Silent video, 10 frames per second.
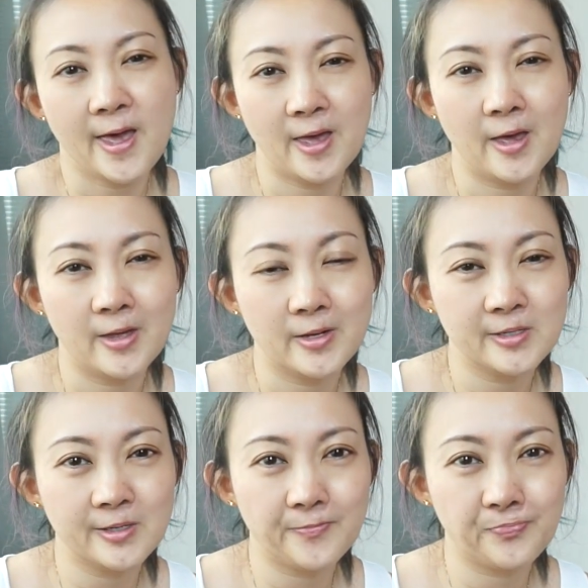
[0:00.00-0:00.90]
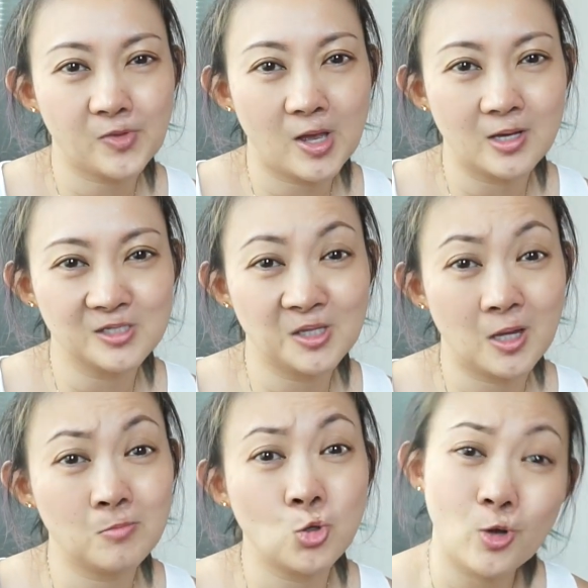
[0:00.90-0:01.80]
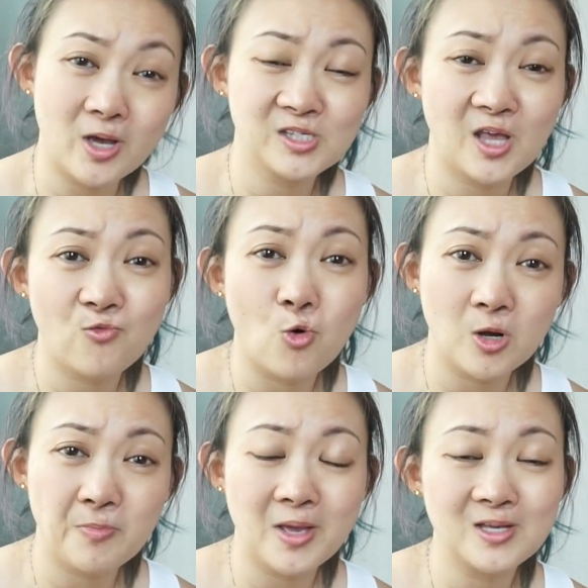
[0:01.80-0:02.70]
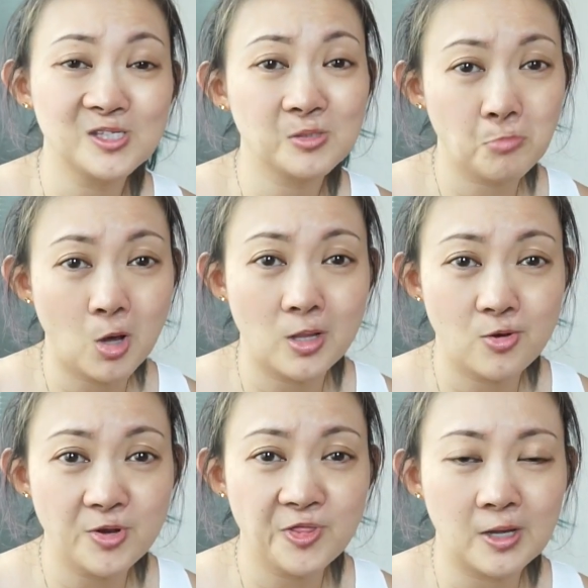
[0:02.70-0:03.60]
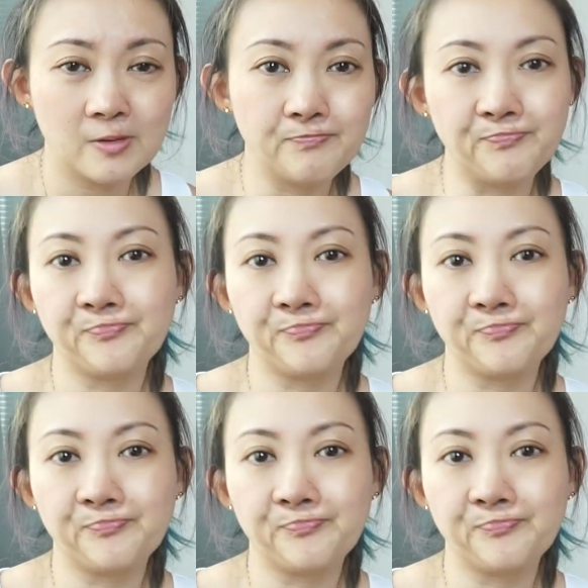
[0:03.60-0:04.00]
and I asked them, do you guys have water-based polyurethane?